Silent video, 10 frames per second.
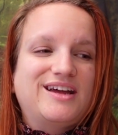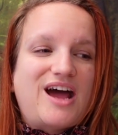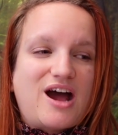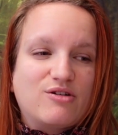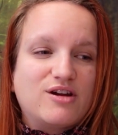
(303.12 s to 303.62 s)

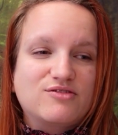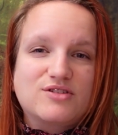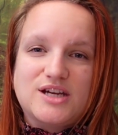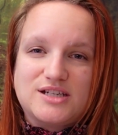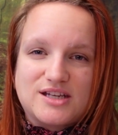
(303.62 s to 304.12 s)
However,
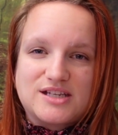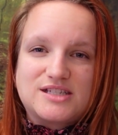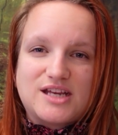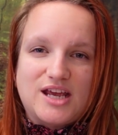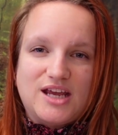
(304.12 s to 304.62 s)
it does
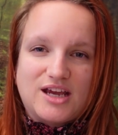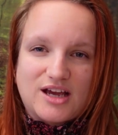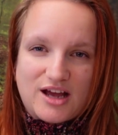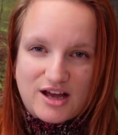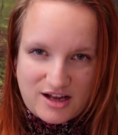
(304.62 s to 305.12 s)
take
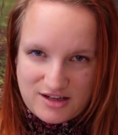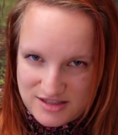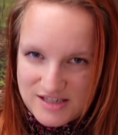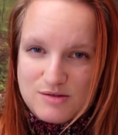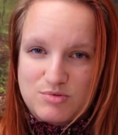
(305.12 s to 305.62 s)

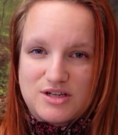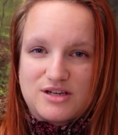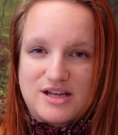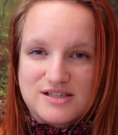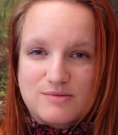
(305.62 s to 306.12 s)
discipline
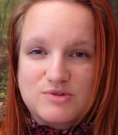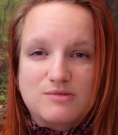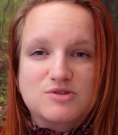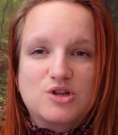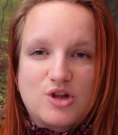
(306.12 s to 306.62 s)
and
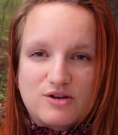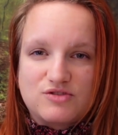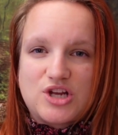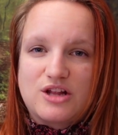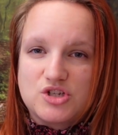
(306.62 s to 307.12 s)
sometimes a lot of
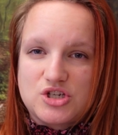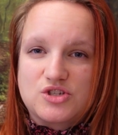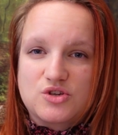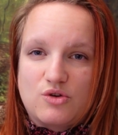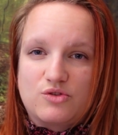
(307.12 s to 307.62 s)
challenges
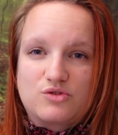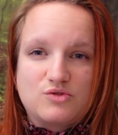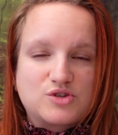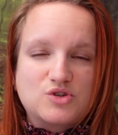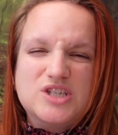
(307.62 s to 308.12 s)
to go through.
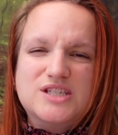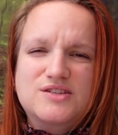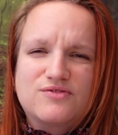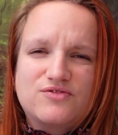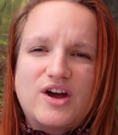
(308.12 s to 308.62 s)
So
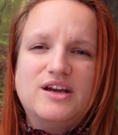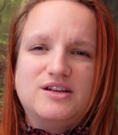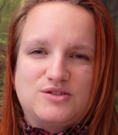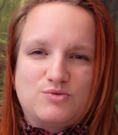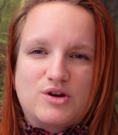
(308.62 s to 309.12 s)
just
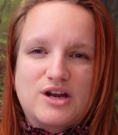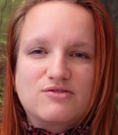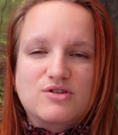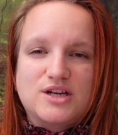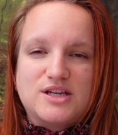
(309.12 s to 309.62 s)
find
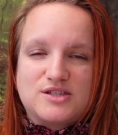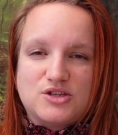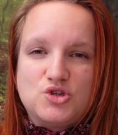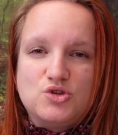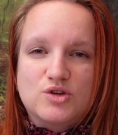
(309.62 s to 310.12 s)
whatever it is
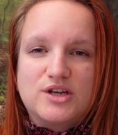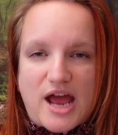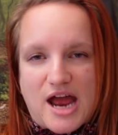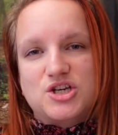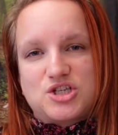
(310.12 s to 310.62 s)
that you can
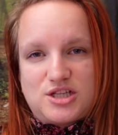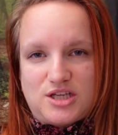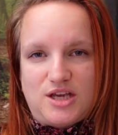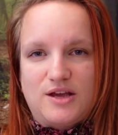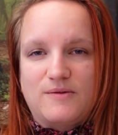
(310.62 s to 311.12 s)

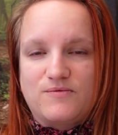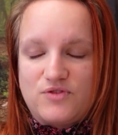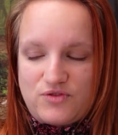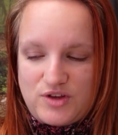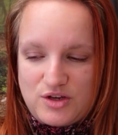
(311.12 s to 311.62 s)
actually
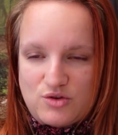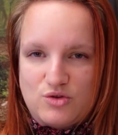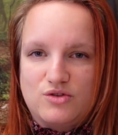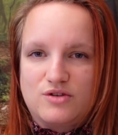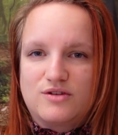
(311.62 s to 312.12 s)

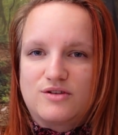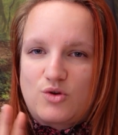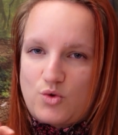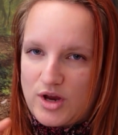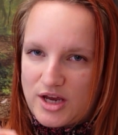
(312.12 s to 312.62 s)
feel
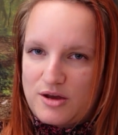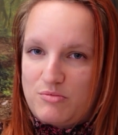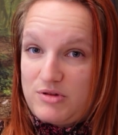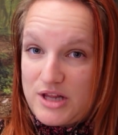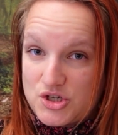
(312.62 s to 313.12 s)
quick
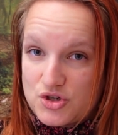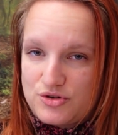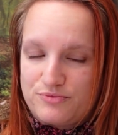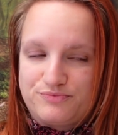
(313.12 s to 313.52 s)
pleasure.